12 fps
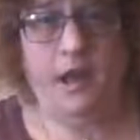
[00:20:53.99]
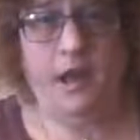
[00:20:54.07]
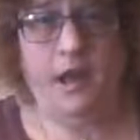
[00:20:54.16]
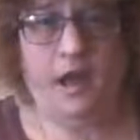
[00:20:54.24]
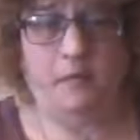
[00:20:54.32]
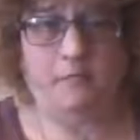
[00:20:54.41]

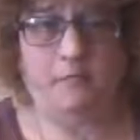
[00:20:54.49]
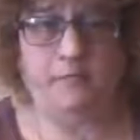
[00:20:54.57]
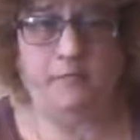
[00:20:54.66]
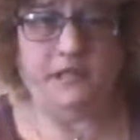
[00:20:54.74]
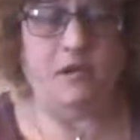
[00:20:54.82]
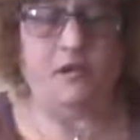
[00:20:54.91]

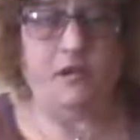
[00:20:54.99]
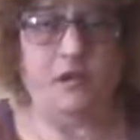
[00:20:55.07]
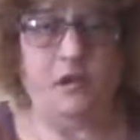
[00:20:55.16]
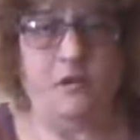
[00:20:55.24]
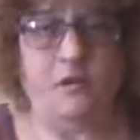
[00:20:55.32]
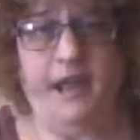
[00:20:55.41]
So you can
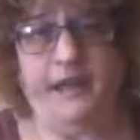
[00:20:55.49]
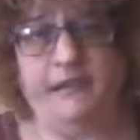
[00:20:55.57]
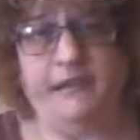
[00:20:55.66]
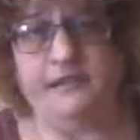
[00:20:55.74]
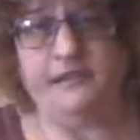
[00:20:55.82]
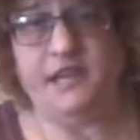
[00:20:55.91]
go ahead and